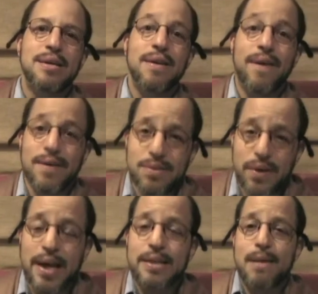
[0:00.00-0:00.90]
or
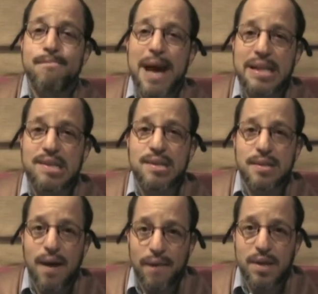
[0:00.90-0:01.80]
look at the mess
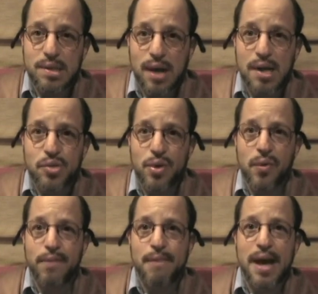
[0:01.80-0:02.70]
of this country
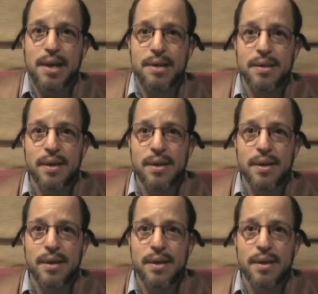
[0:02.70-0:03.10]
we've made.